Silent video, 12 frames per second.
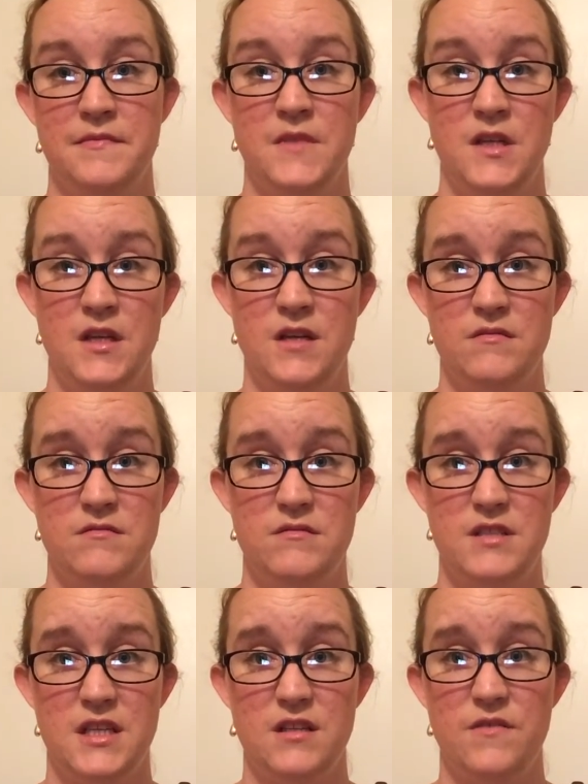you know,
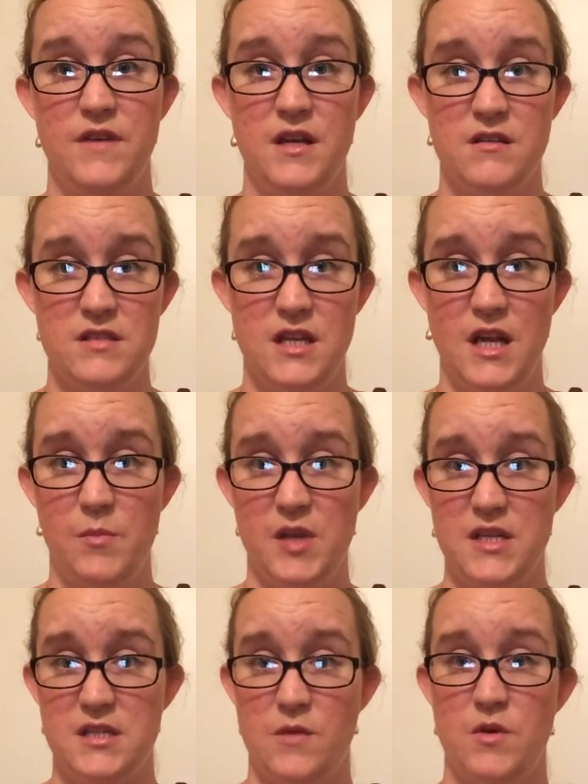stick their fingers in any
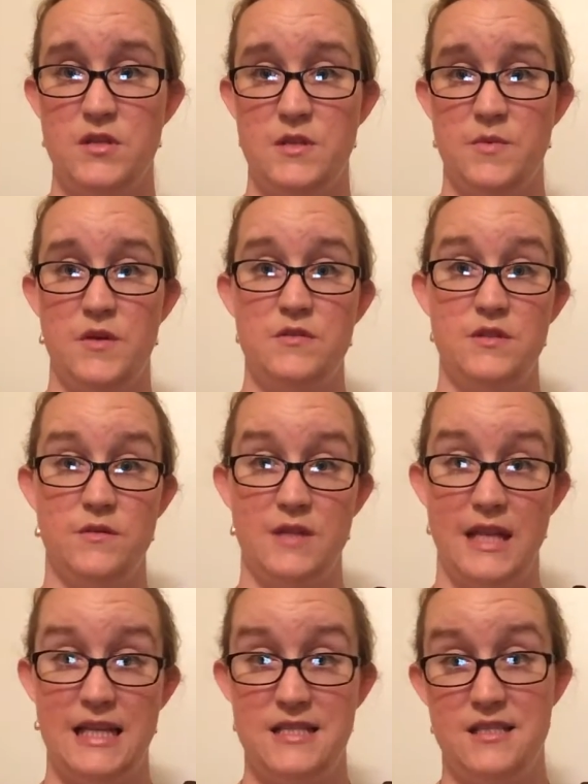place they weren't supposed to, and
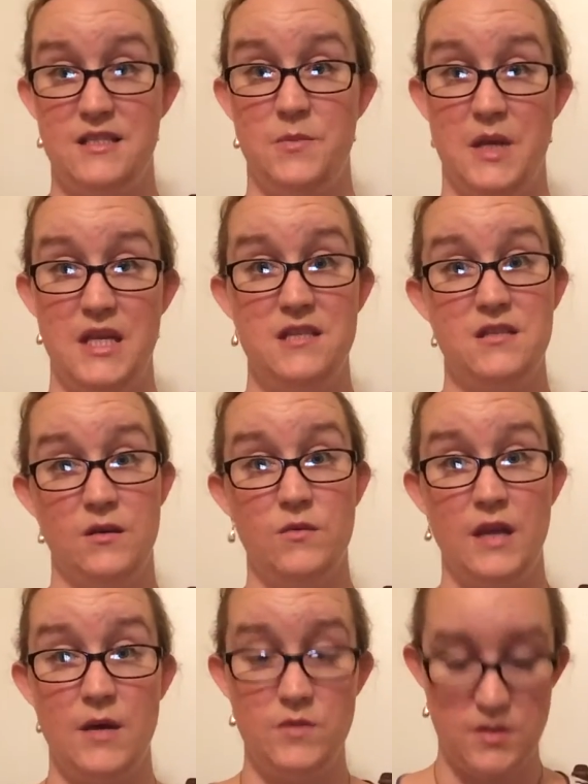they listened to me. So
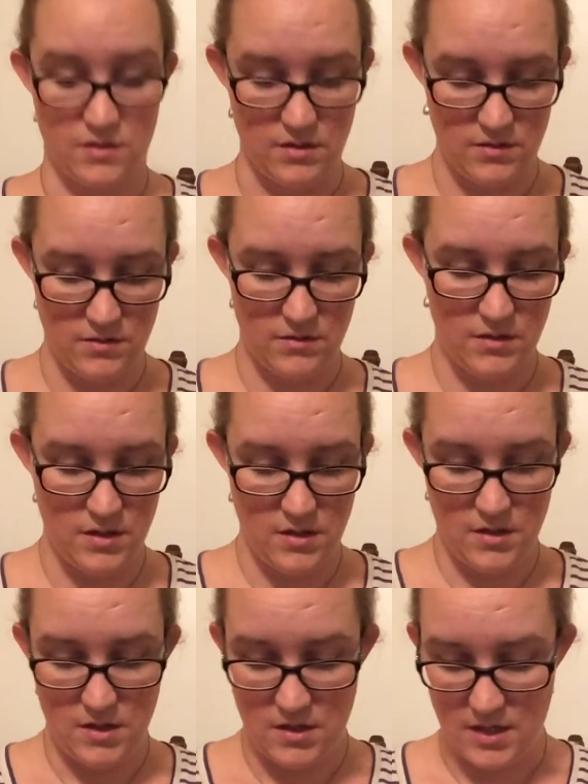that was good.
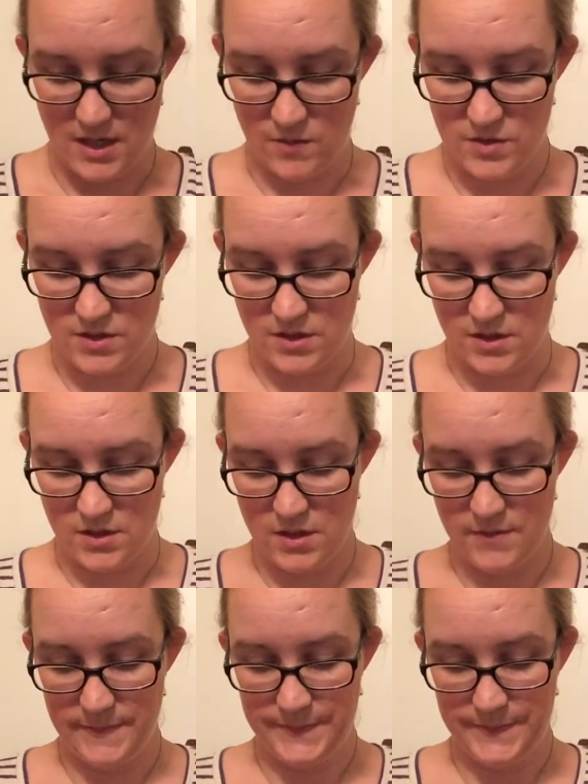That was good.